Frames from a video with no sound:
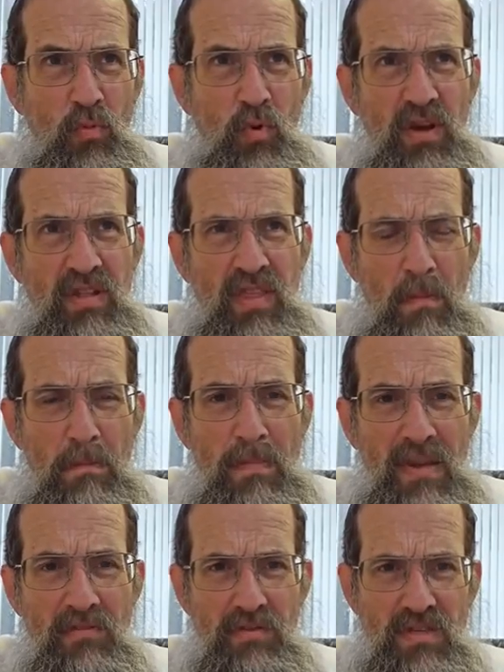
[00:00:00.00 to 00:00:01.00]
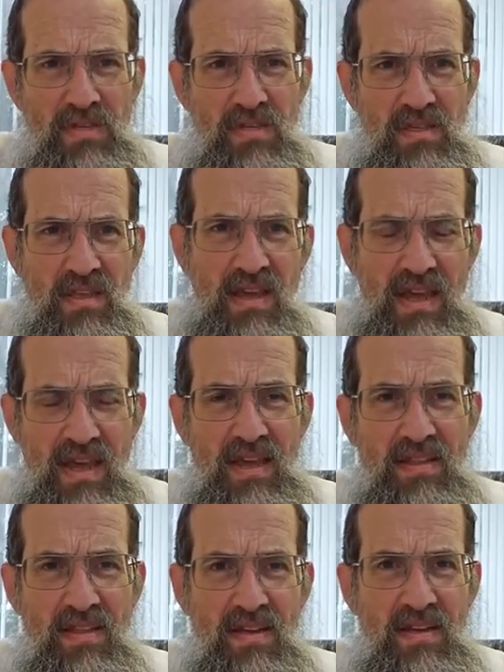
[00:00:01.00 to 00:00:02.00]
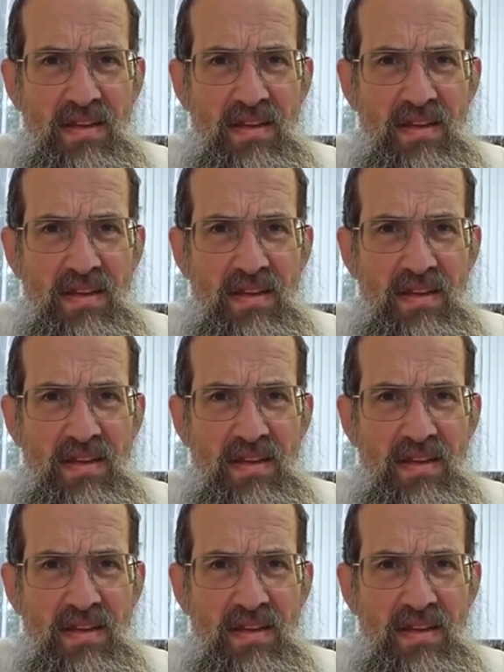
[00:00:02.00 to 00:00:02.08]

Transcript: one of the merits they had,